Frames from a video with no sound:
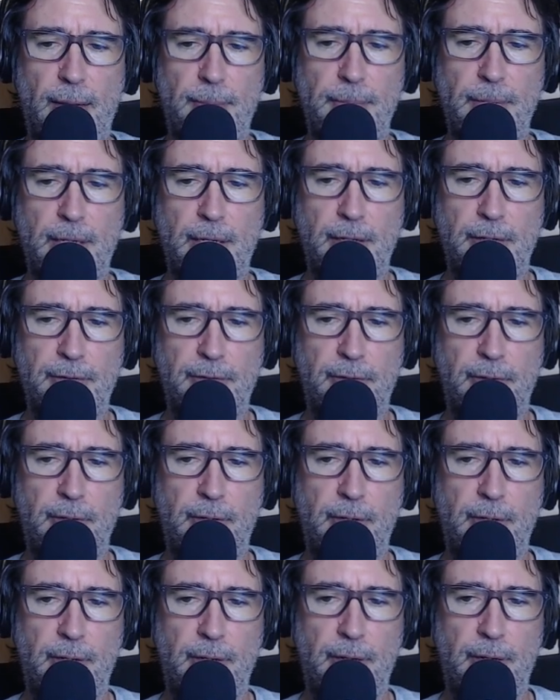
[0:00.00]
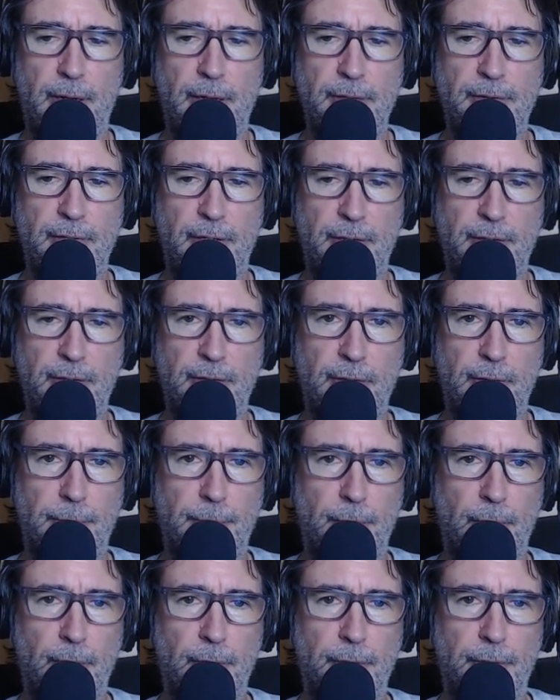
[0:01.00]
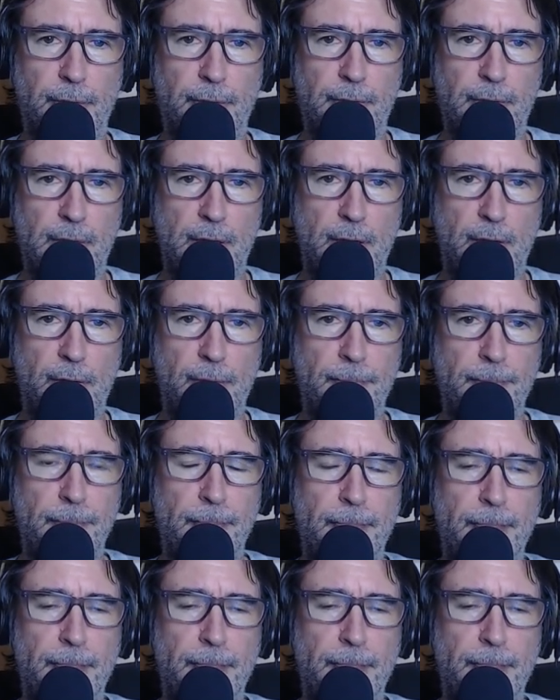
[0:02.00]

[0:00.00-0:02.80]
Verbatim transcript: because I said this a little bit earlier in the year.